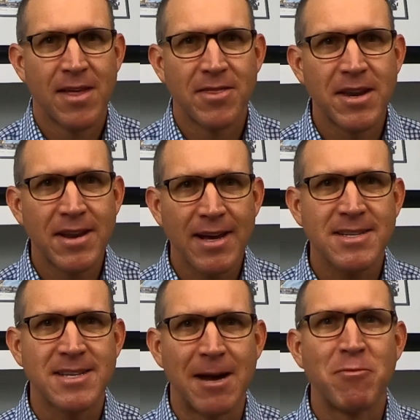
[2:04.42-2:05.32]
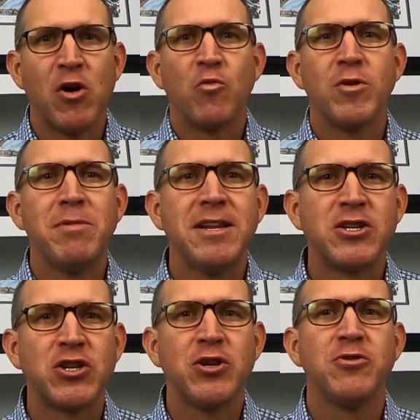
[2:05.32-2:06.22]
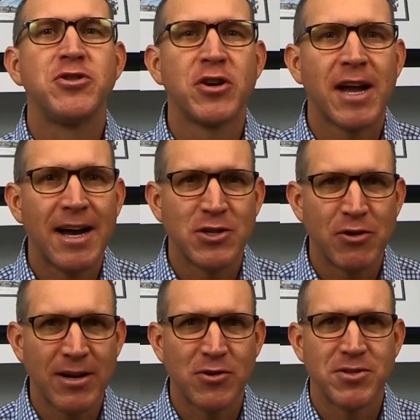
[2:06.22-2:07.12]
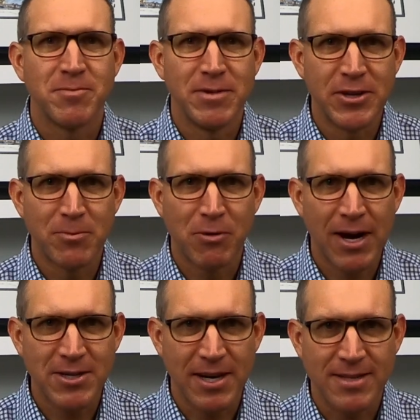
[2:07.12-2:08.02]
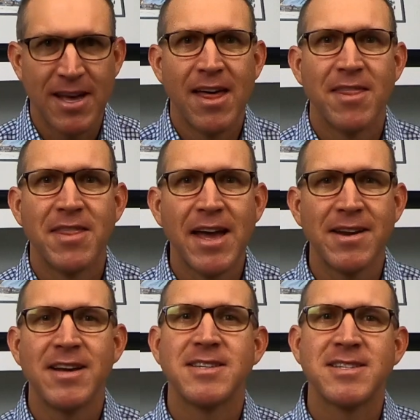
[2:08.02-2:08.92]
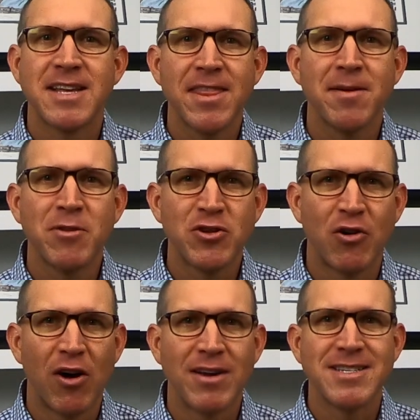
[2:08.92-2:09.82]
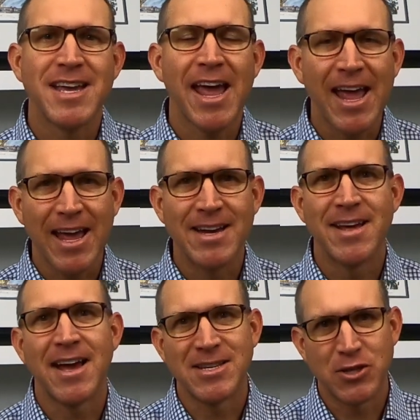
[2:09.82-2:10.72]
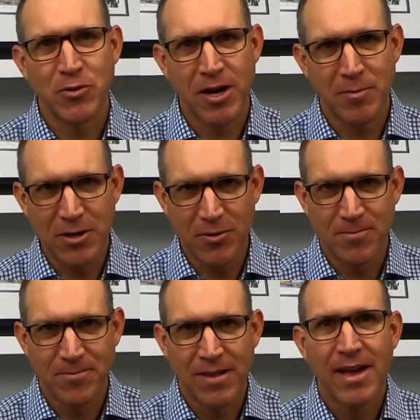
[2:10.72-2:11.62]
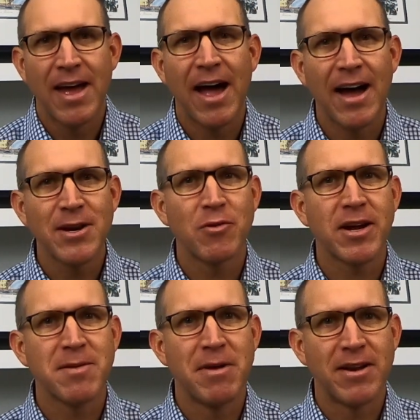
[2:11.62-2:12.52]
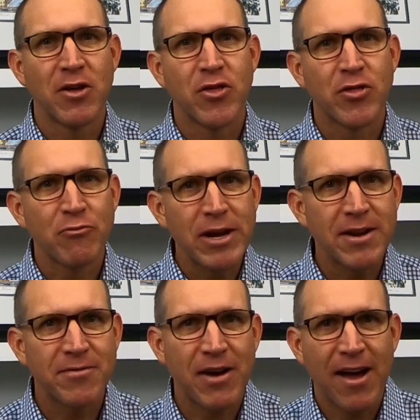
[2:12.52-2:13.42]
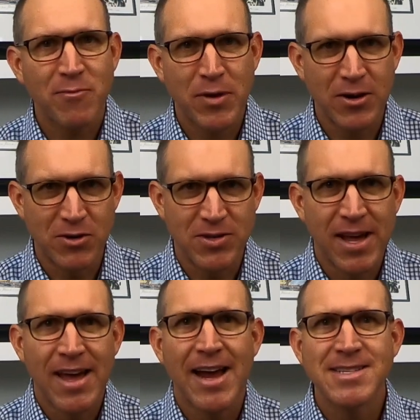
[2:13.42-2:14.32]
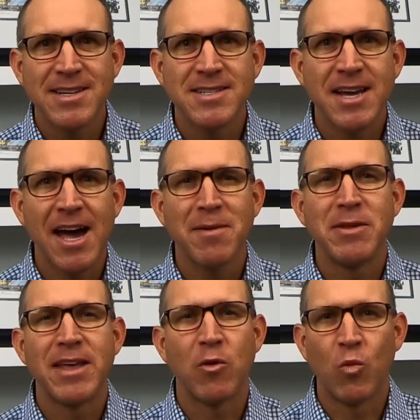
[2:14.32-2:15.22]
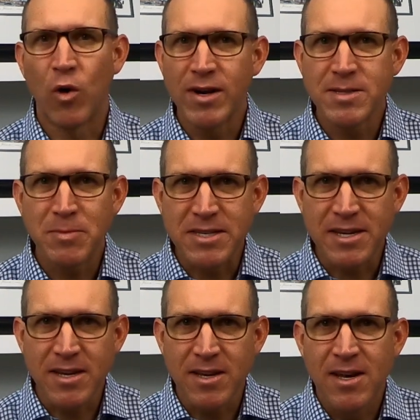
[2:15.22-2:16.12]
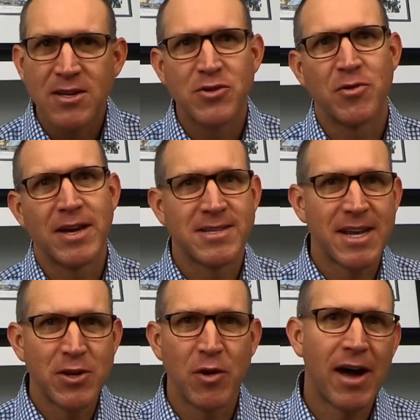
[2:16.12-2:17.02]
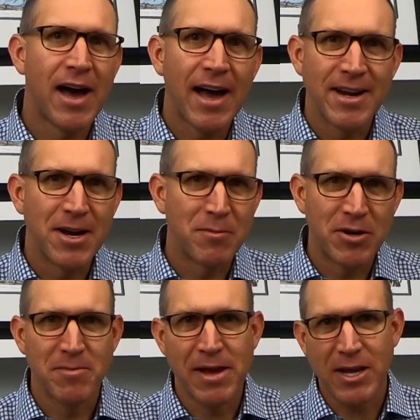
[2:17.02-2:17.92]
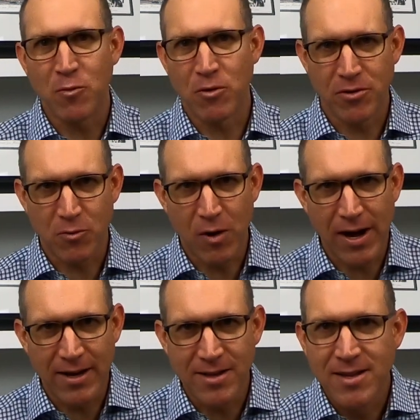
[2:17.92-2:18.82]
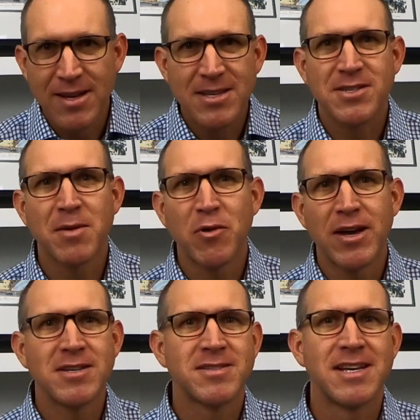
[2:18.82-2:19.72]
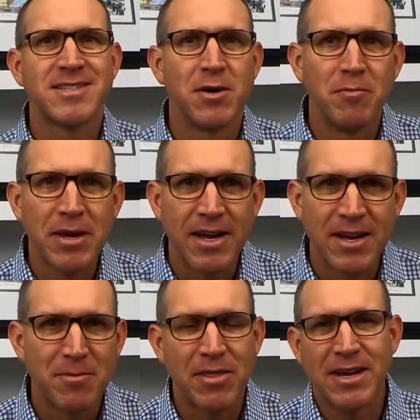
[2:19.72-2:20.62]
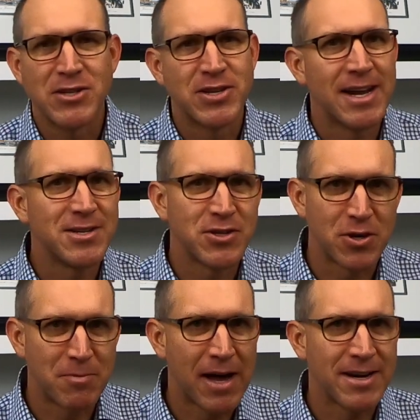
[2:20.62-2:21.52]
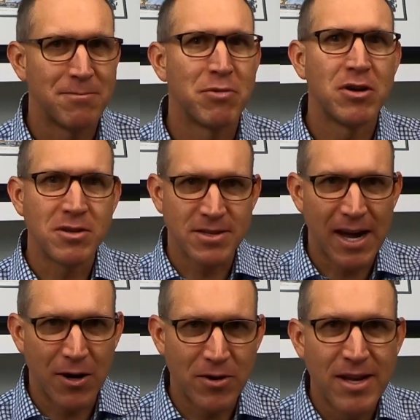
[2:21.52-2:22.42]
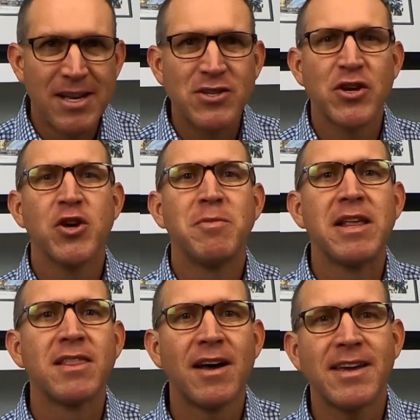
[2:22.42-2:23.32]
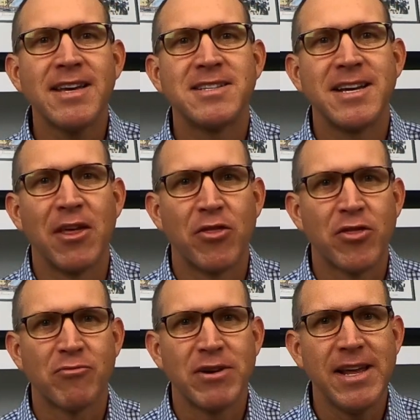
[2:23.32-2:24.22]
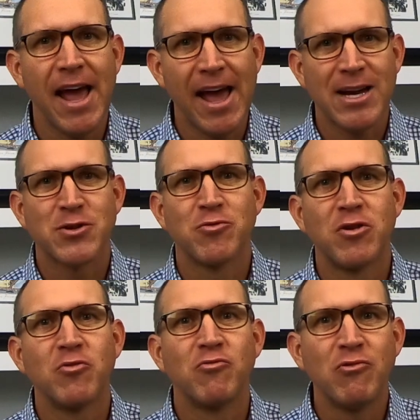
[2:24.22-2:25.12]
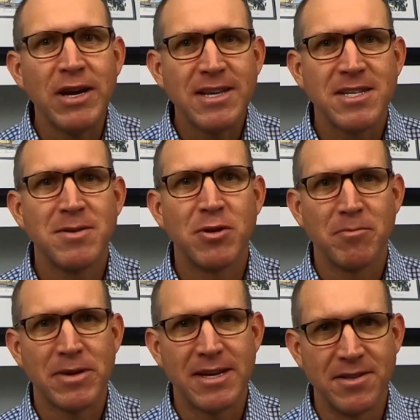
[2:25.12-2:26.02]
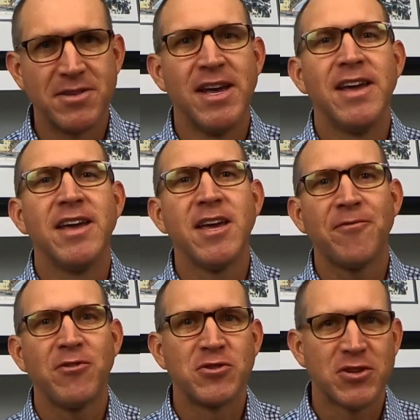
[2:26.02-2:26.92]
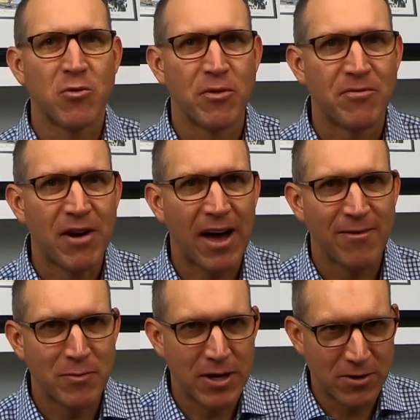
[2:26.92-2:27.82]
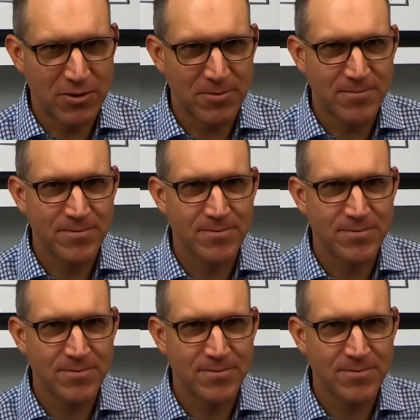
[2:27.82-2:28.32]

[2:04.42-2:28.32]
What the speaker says: The next step would be to choose your contractors to bid your project. Then send them the drawings and SOW. I'd recommend 3 to 5 bidders, as it is common that one is busy, so they send you a high number to make it worth their while. Someone else says they'll bid, but then changes their mind and pulls out, so you'll be lucky to get 3 actual reasonable bids if you start with 5 bidders.